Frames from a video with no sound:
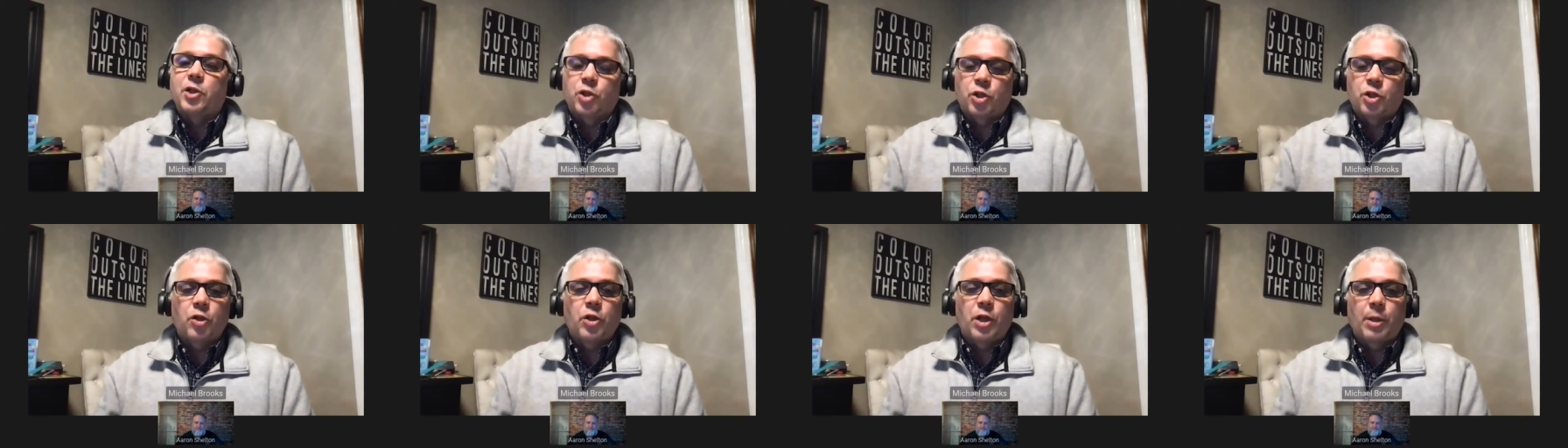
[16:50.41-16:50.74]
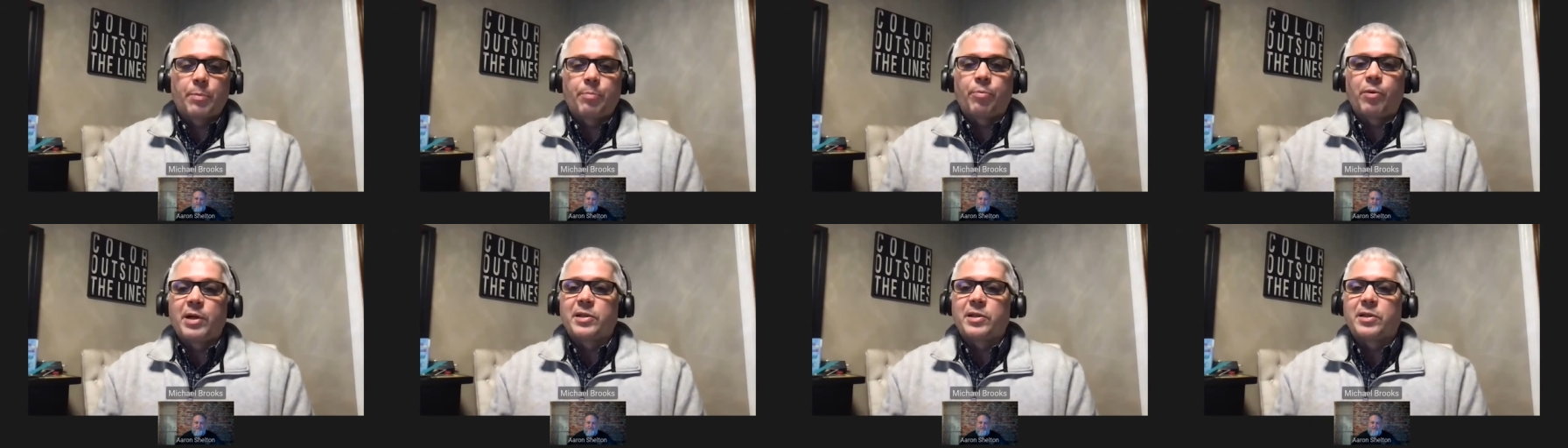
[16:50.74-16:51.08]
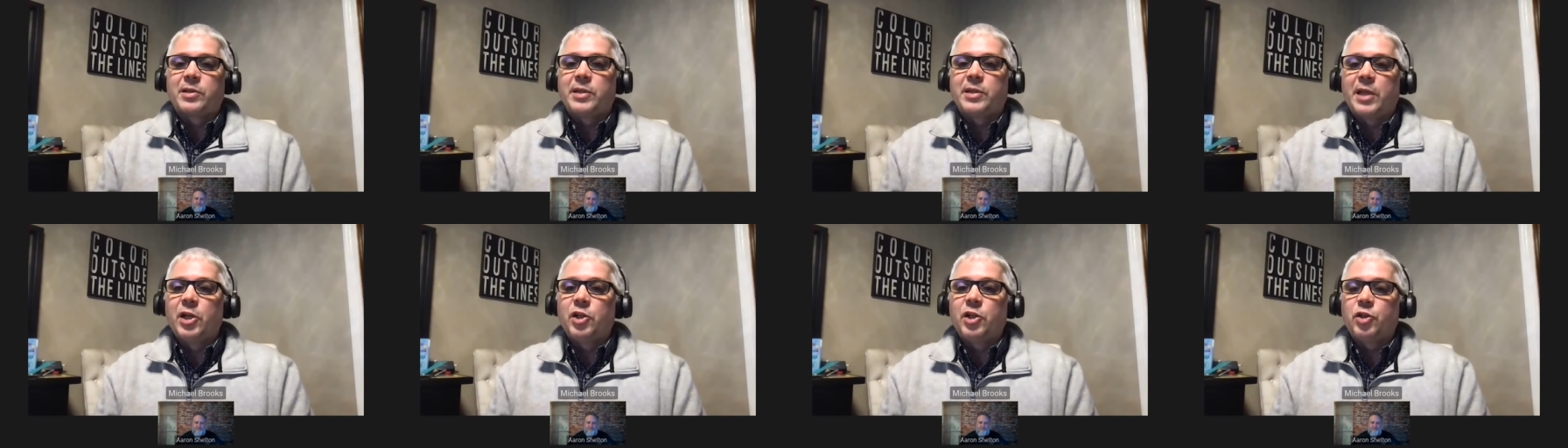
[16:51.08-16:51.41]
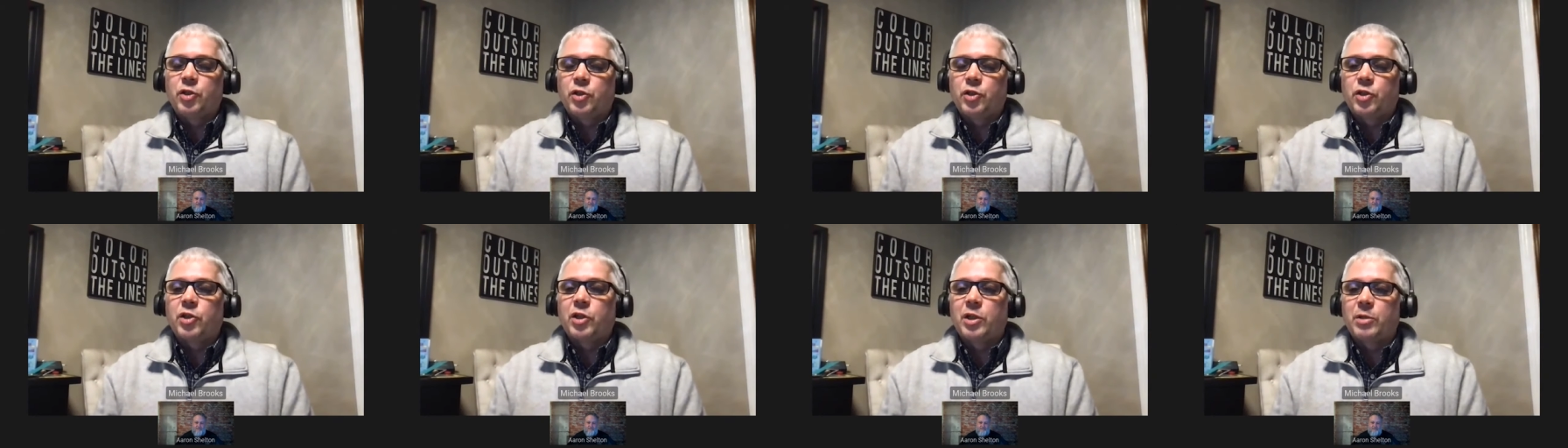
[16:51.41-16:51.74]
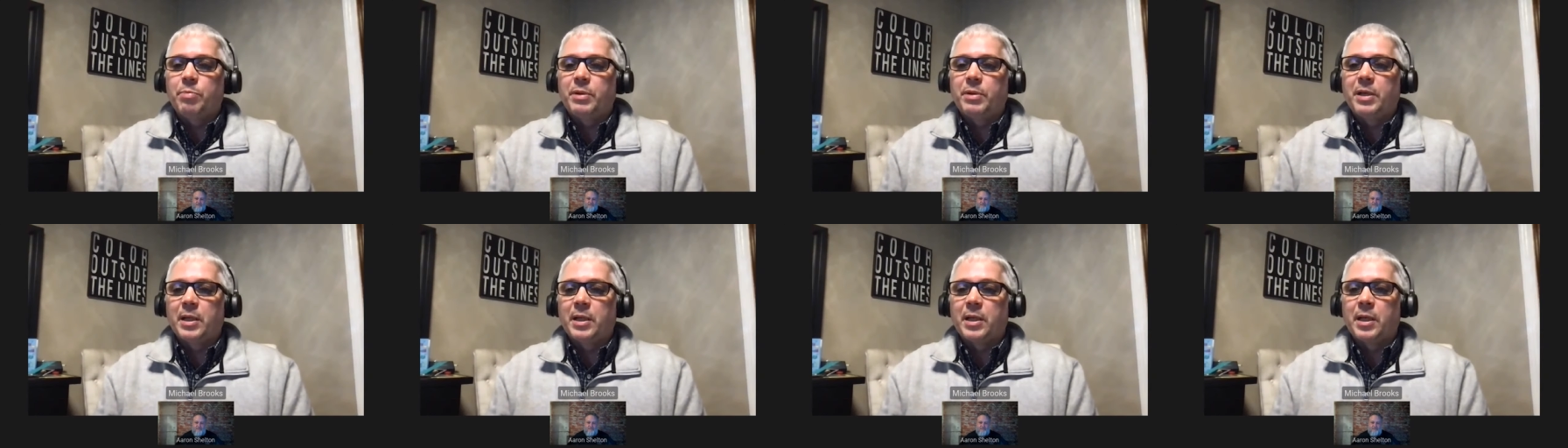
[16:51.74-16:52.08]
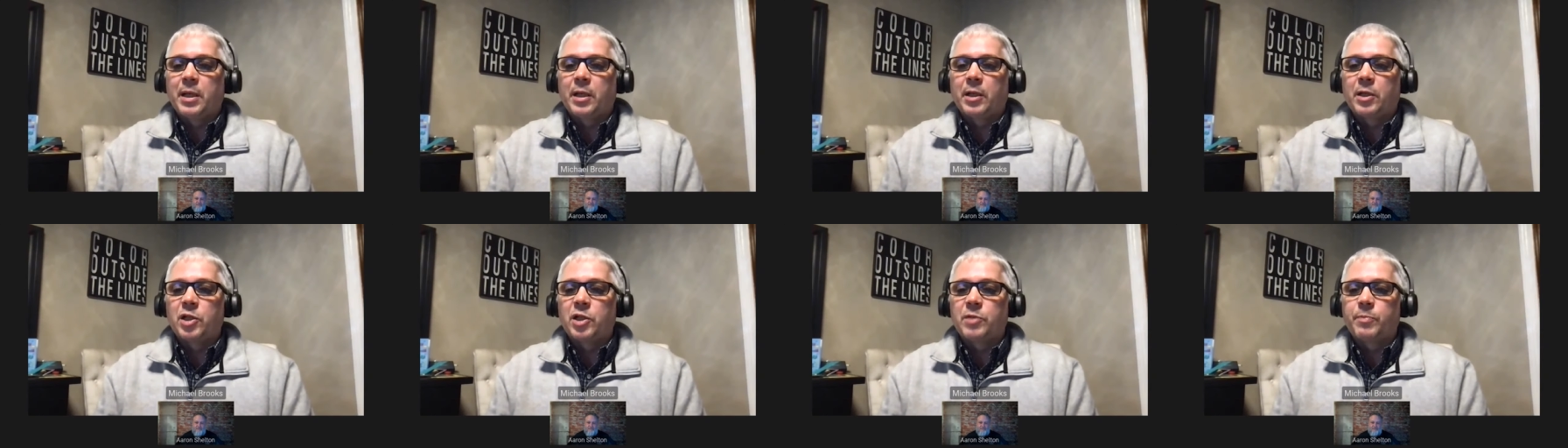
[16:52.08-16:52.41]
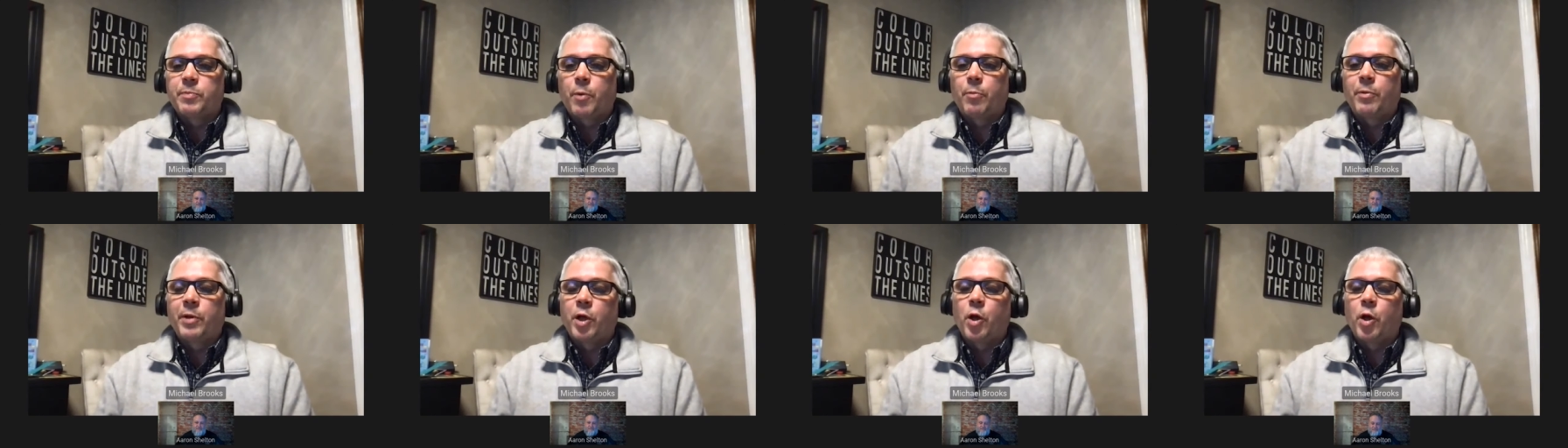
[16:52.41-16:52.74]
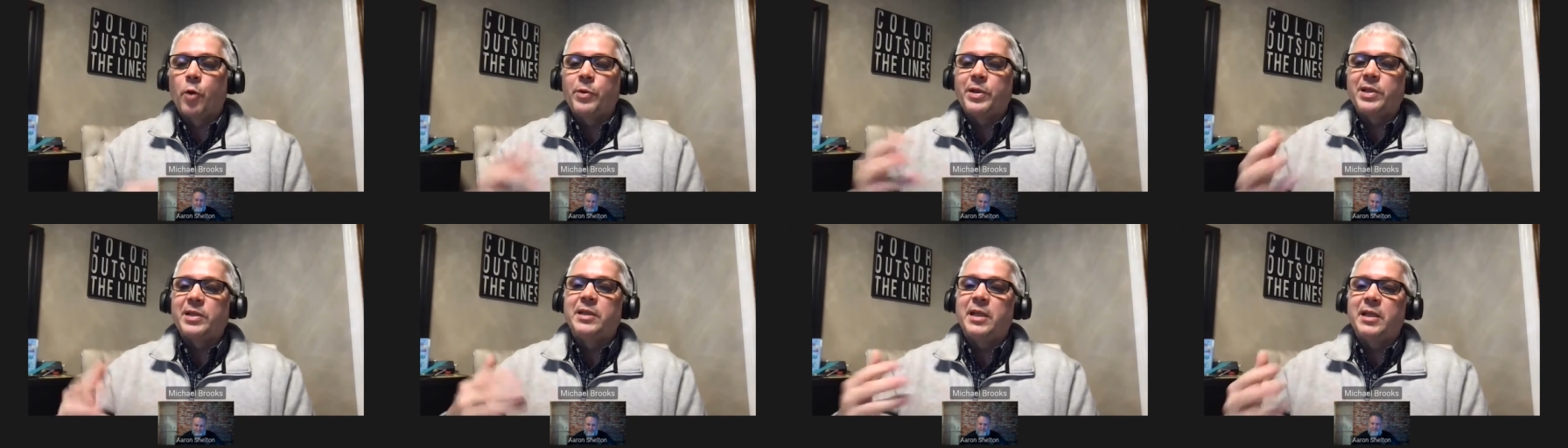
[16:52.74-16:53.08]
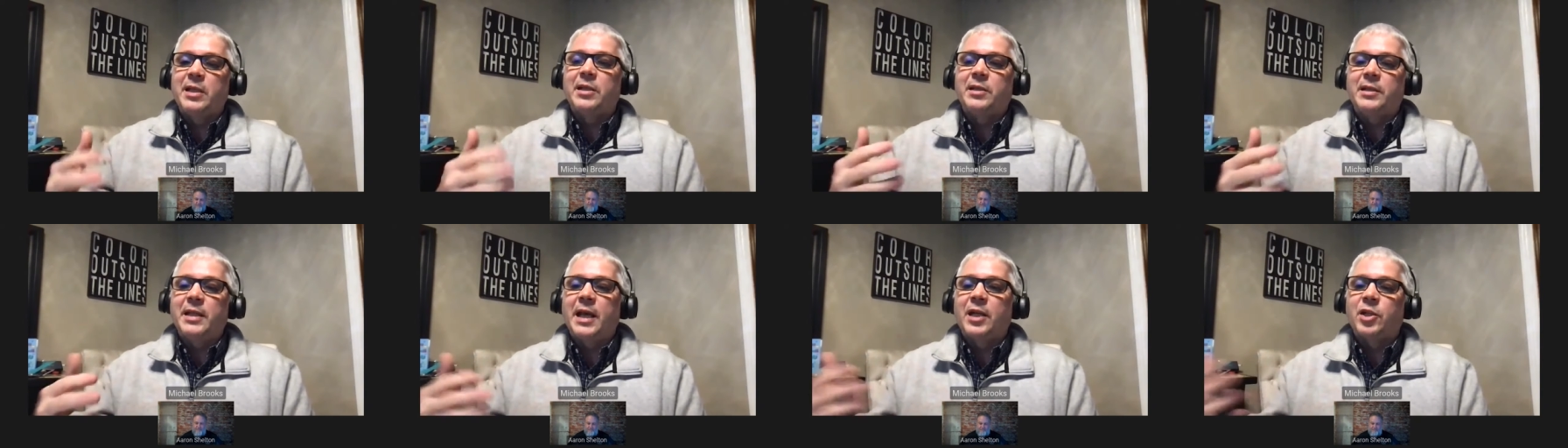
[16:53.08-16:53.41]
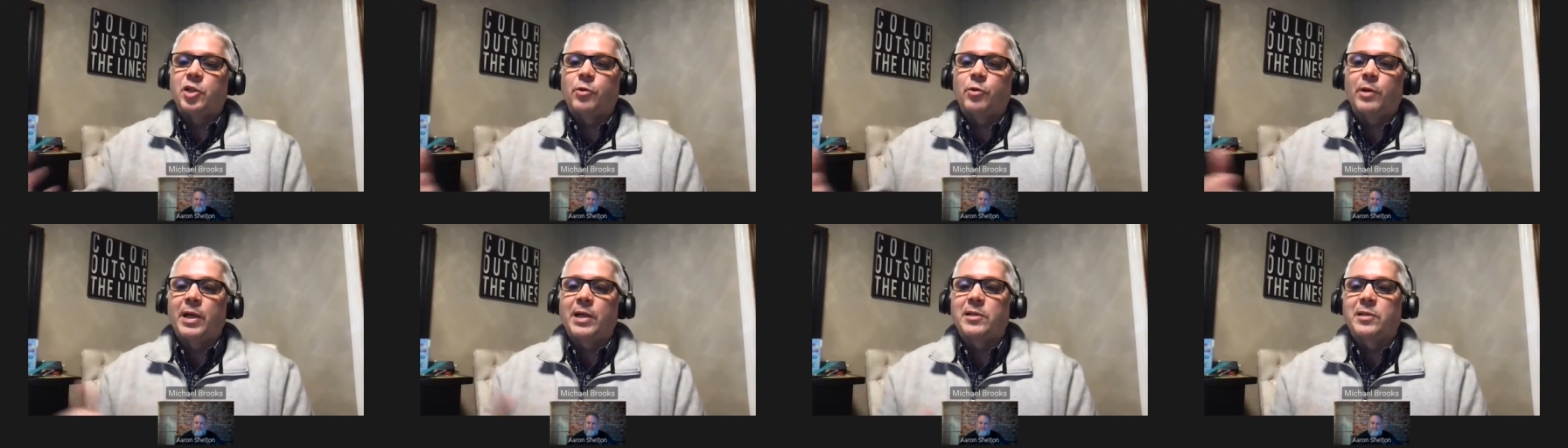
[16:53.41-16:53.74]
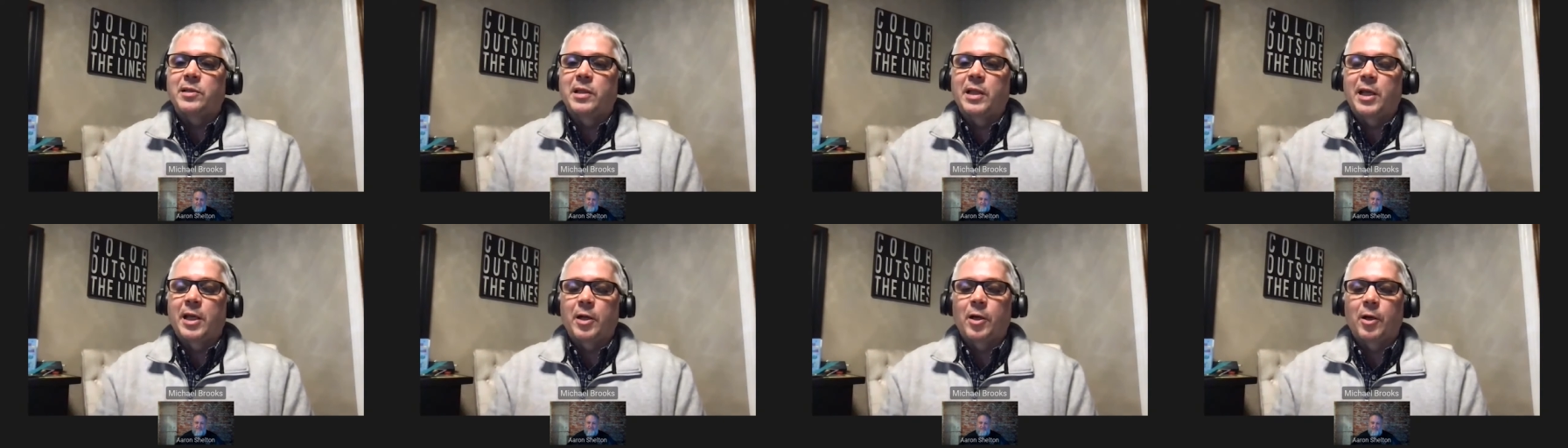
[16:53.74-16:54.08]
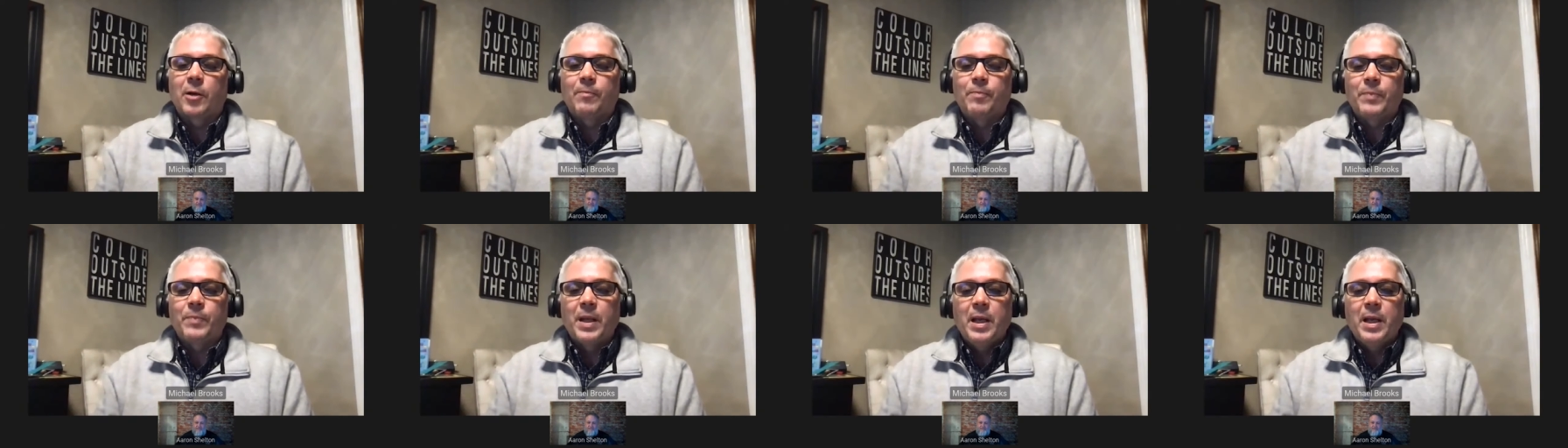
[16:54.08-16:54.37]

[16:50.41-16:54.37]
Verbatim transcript: Sure, the presentations could be in English, but we always needed that translator.